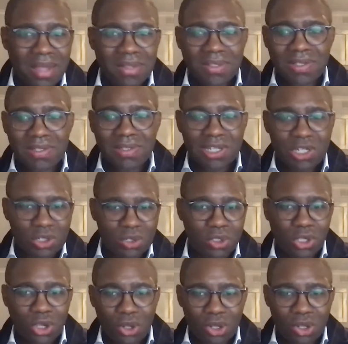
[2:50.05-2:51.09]
this digital
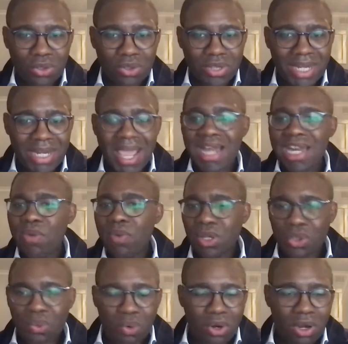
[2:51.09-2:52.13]
gold that anyone in
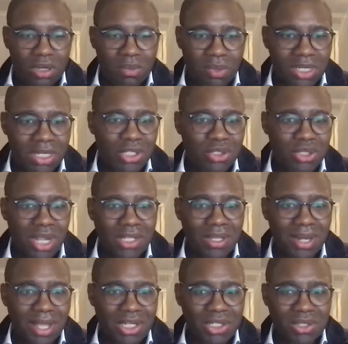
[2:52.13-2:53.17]
the world with an internet
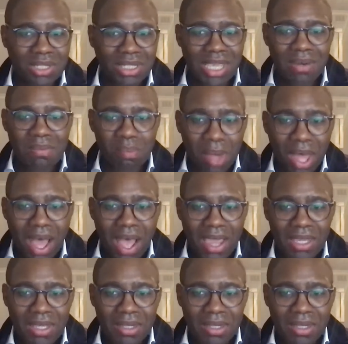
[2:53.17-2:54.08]
connection can buy.